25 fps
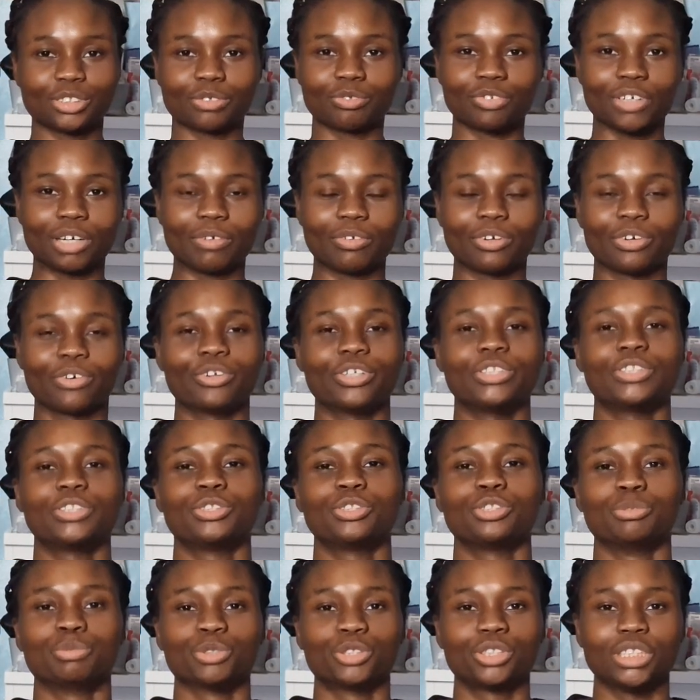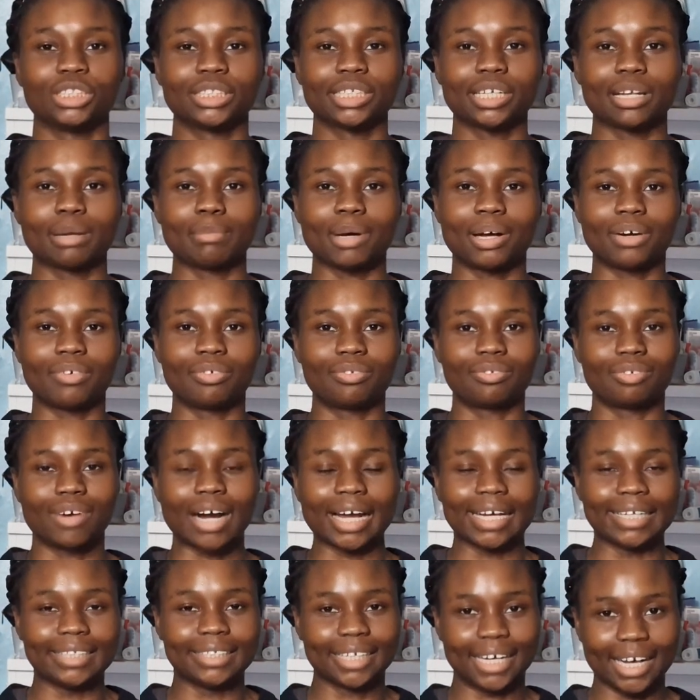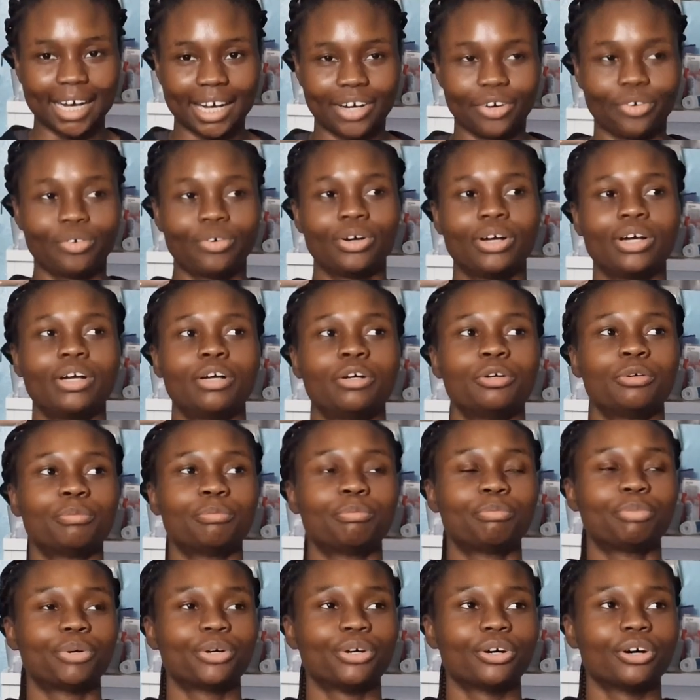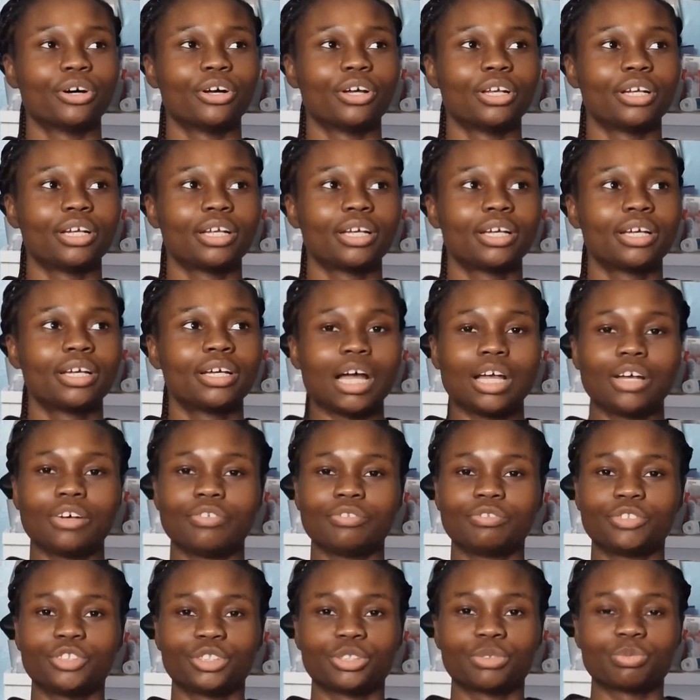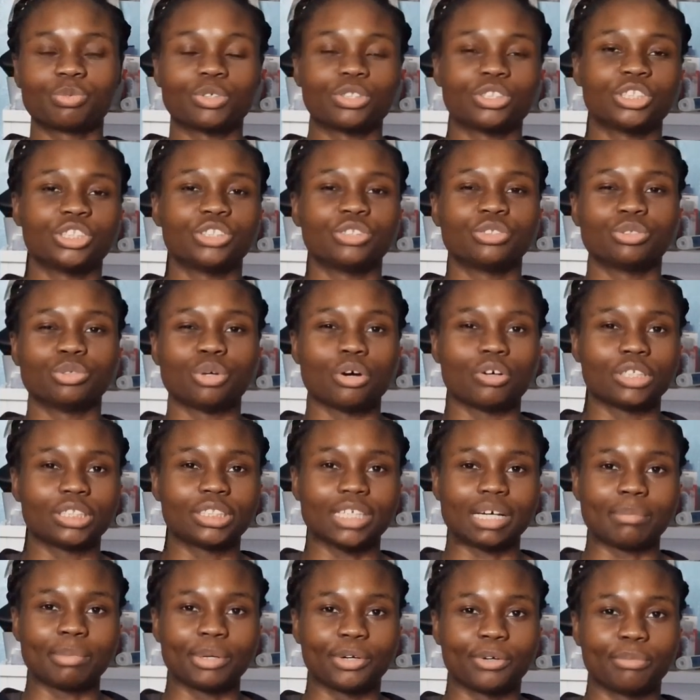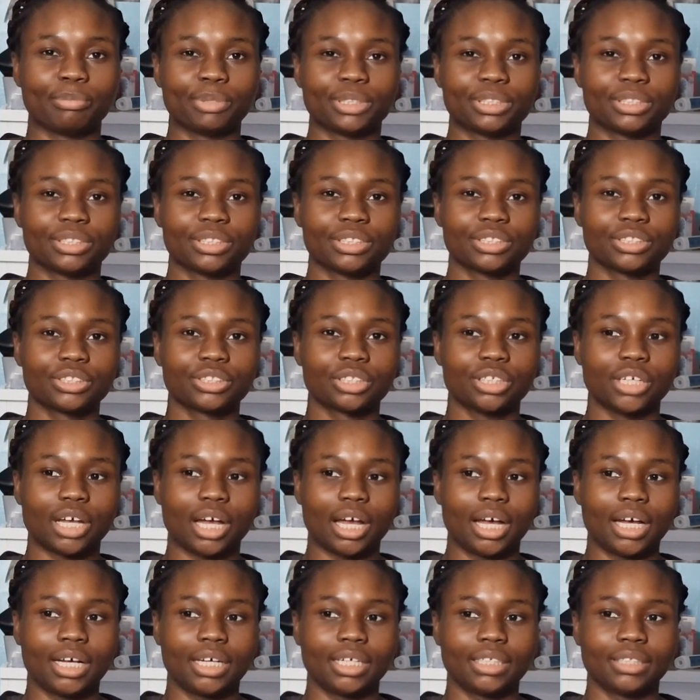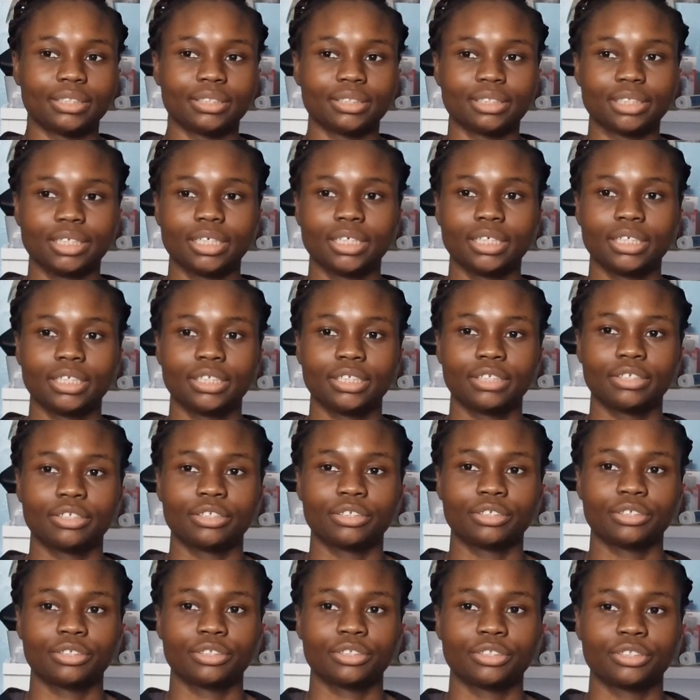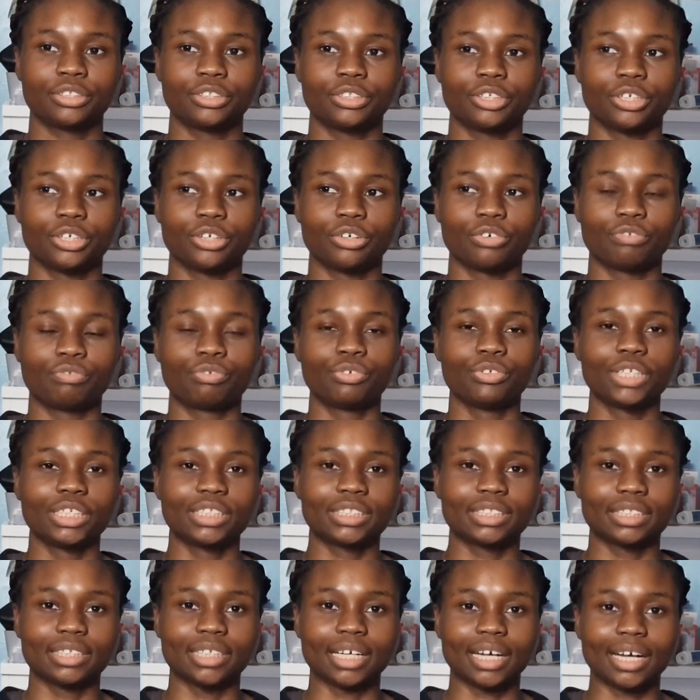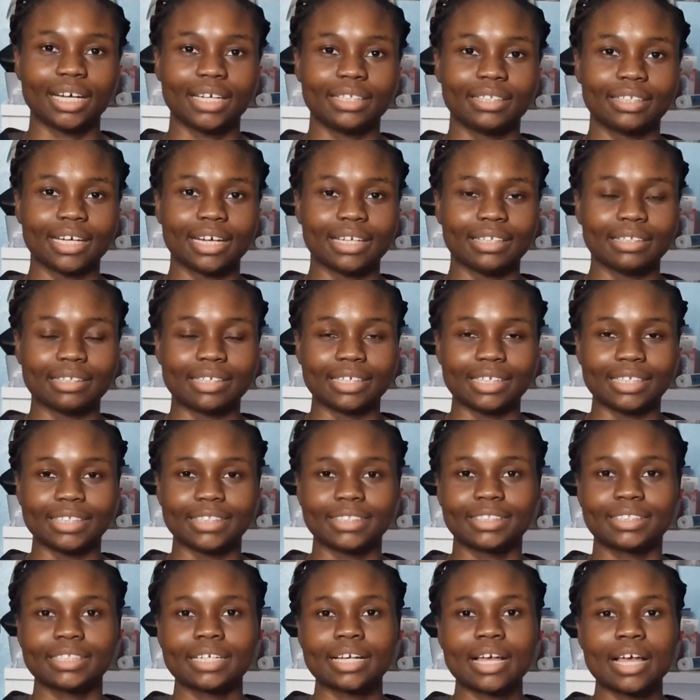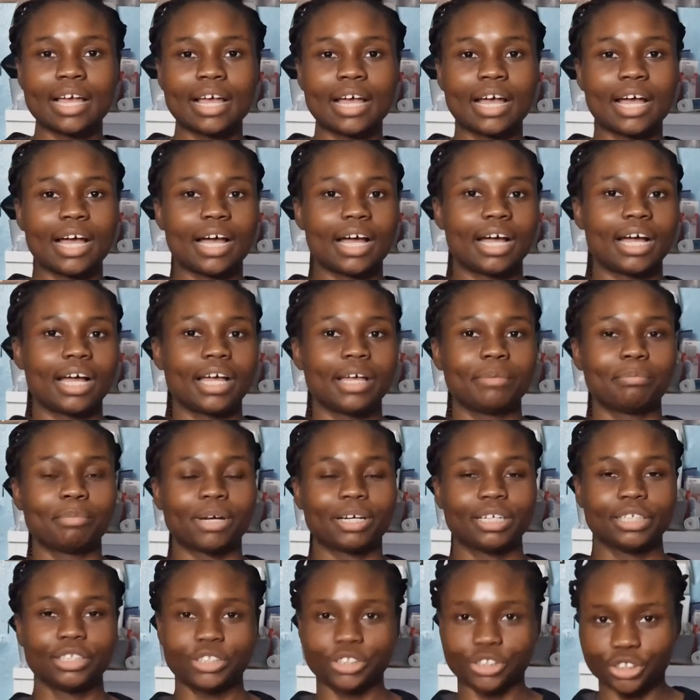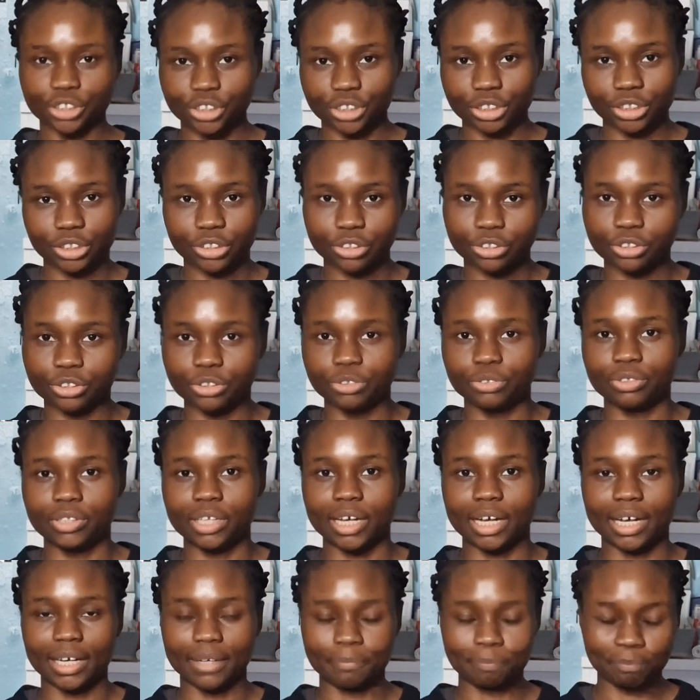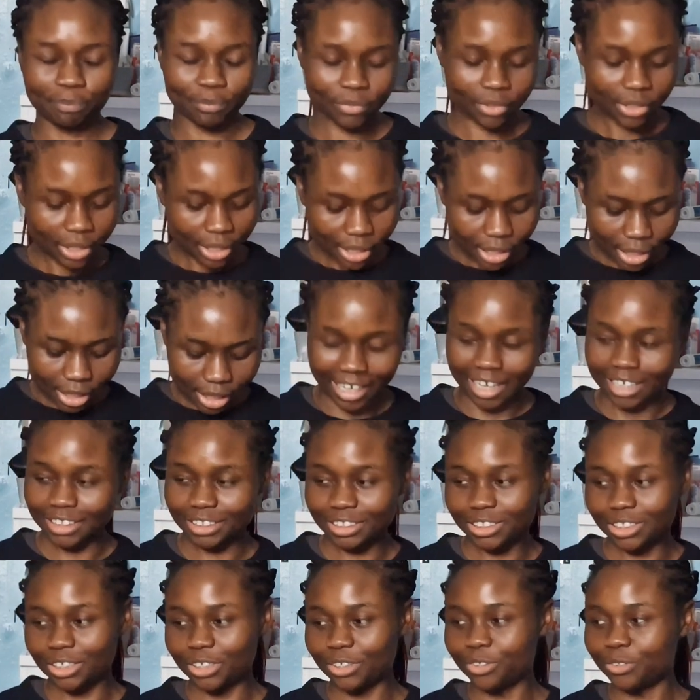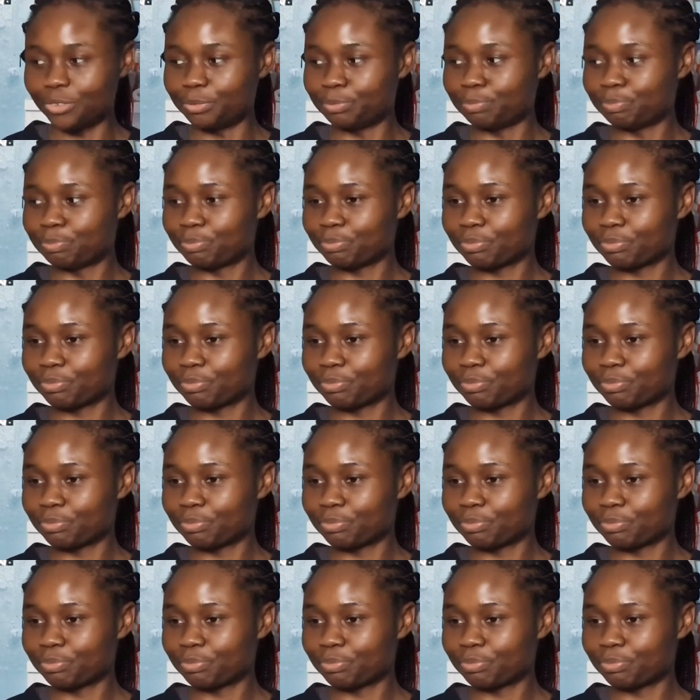something I want to go into too much detail about right now, but I have just wanted to start my own business, and you know, through this and that and this, I managed to do that. Yeah, so